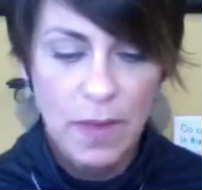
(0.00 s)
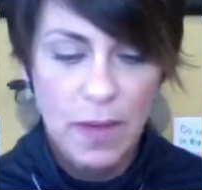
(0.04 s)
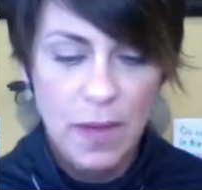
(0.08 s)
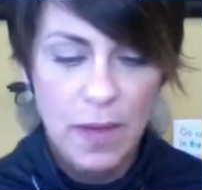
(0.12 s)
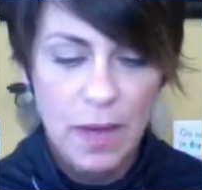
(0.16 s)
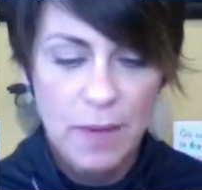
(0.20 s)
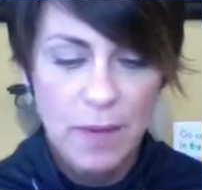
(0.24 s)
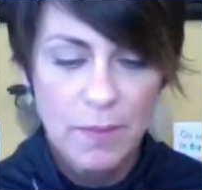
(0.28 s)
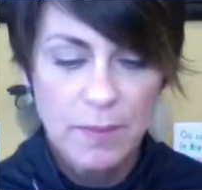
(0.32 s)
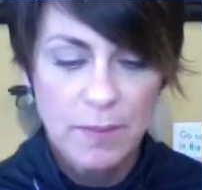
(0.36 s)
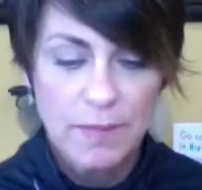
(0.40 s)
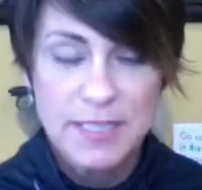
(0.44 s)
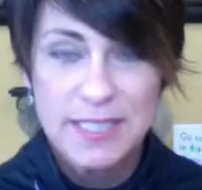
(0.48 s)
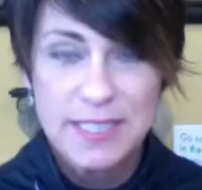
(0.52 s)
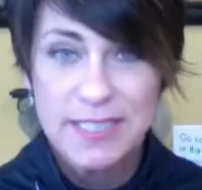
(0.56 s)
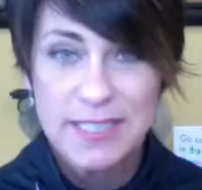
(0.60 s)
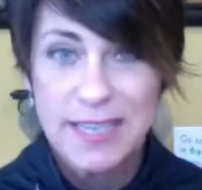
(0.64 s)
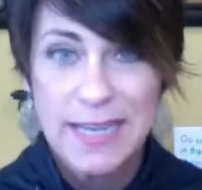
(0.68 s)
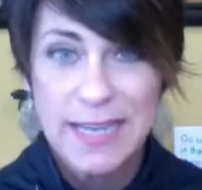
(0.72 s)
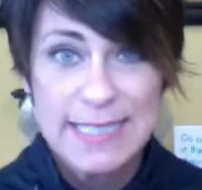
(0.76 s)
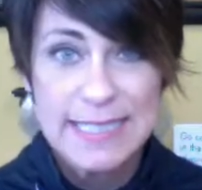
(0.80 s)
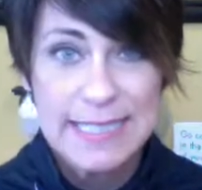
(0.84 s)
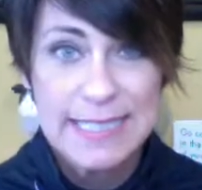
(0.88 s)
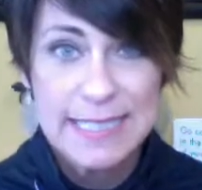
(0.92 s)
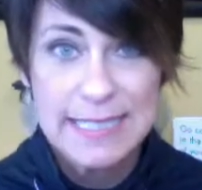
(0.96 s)
sassy
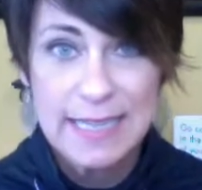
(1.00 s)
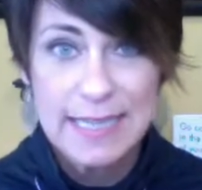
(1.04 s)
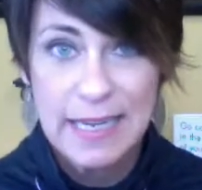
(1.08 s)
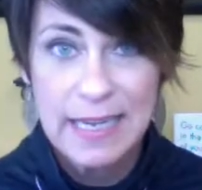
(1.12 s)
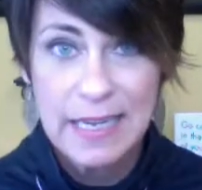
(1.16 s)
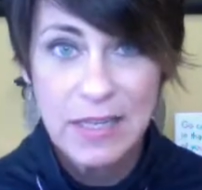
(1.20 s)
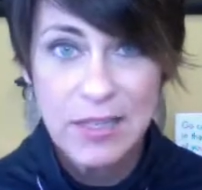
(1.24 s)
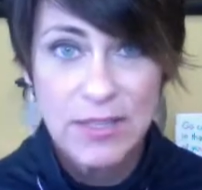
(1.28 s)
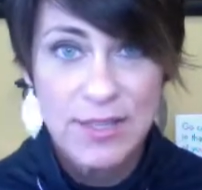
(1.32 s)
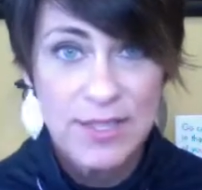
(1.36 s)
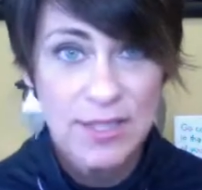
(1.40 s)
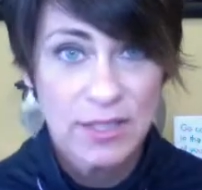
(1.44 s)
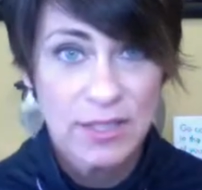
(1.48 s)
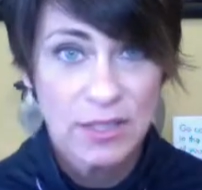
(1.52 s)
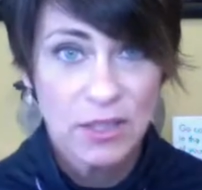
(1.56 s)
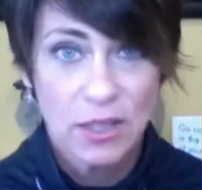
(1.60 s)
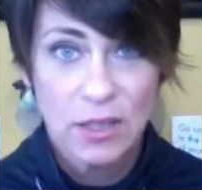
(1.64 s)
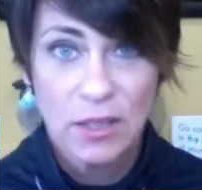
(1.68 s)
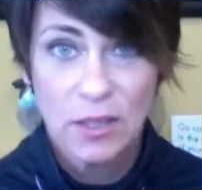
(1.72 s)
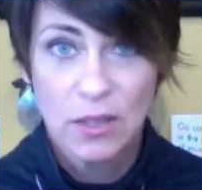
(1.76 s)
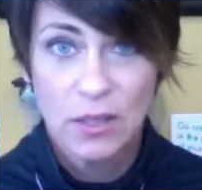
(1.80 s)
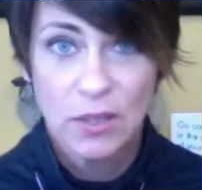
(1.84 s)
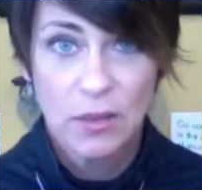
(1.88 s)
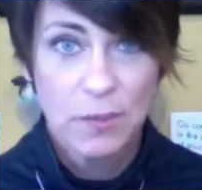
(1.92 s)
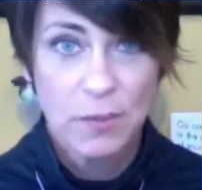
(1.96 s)
nails, you look
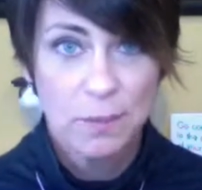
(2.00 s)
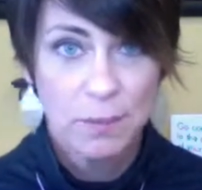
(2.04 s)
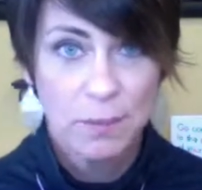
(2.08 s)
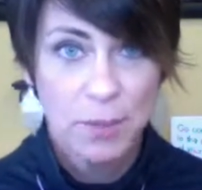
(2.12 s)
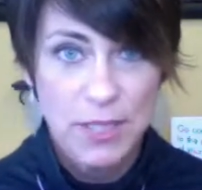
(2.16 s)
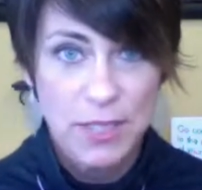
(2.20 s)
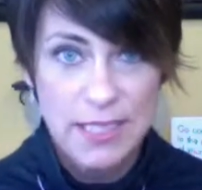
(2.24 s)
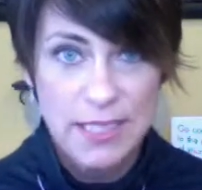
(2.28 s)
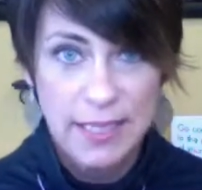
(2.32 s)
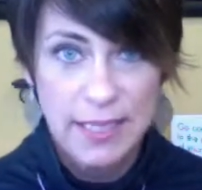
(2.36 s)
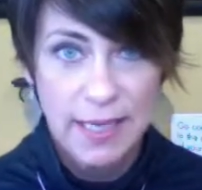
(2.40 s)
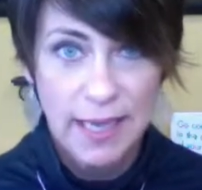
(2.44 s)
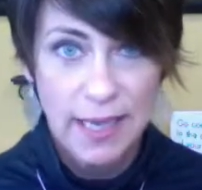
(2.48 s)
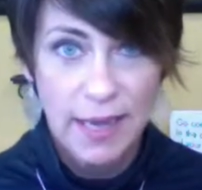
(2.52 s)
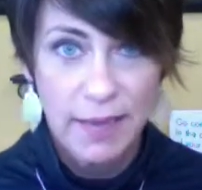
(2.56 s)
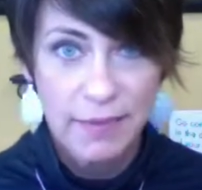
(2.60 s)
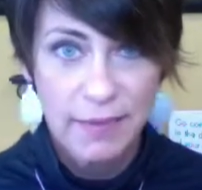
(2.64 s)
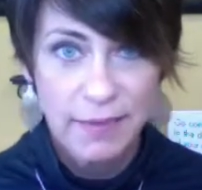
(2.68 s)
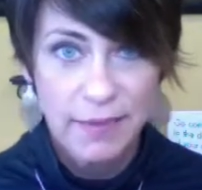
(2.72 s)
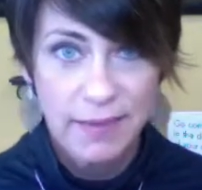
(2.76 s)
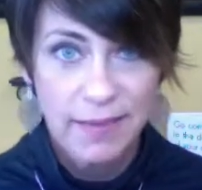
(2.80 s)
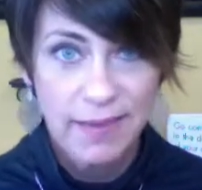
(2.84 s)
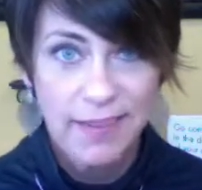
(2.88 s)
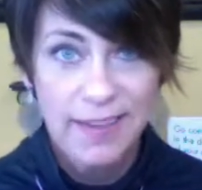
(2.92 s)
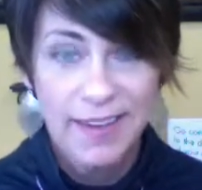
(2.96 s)
put together,
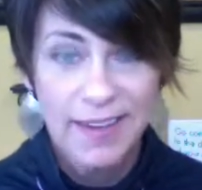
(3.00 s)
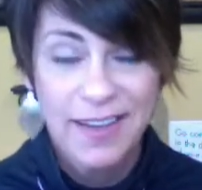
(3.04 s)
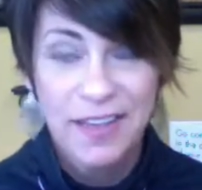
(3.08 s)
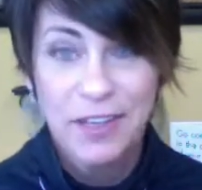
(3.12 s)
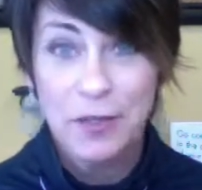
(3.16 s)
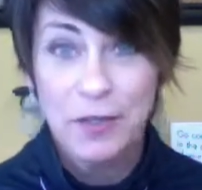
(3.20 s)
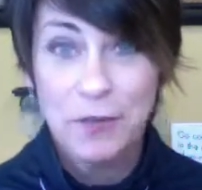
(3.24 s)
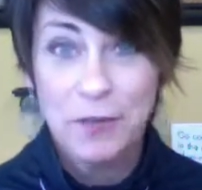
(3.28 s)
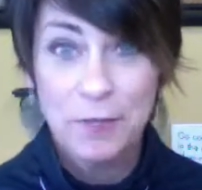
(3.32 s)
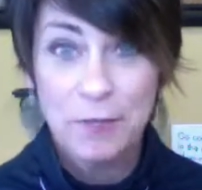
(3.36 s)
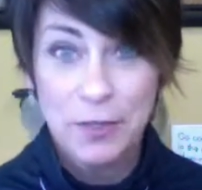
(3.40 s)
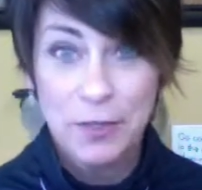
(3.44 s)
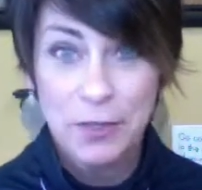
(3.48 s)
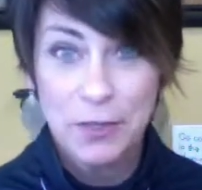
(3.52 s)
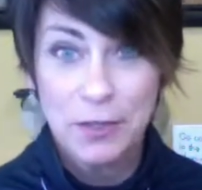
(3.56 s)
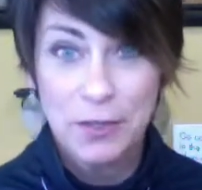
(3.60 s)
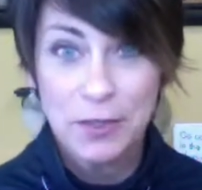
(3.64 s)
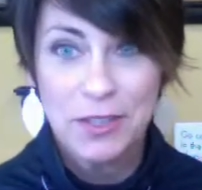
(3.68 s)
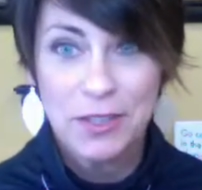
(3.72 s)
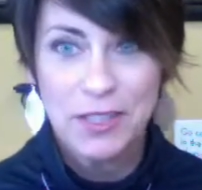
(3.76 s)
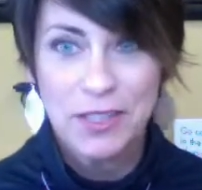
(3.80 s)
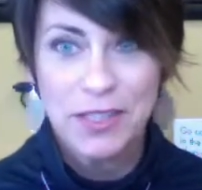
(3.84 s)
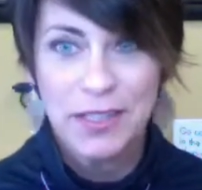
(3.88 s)
you feel good.